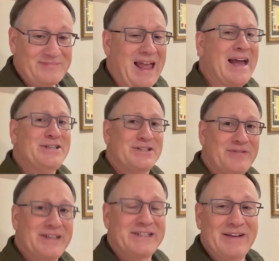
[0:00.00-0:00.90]
I just
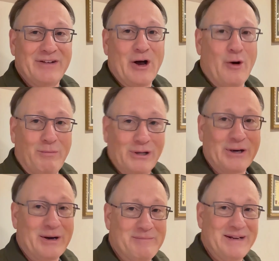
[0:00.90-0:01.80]
finished giving a whole
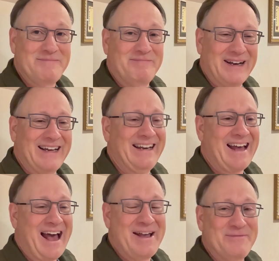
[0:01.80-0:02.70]
blurb, but
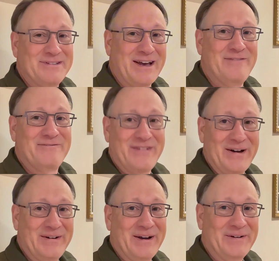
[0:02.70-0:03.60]
I was on
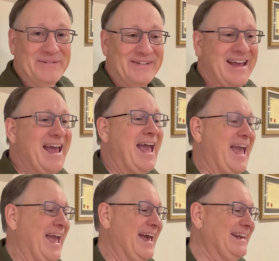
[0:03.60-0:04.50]
photo
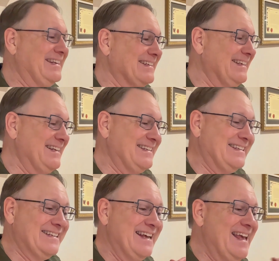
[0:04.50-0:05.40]
and
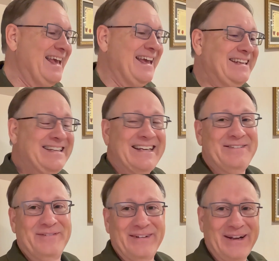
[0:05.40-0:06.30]
it
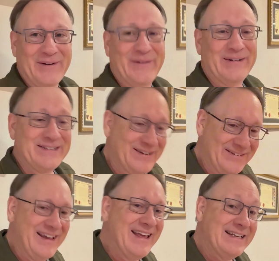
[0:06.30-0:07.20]
didn't record.
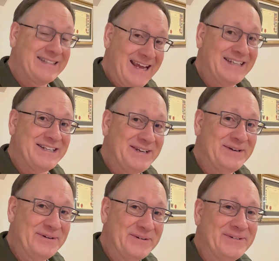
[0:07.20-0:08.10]
So take
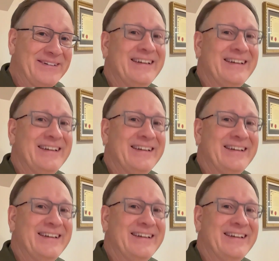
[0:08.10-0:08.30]
two.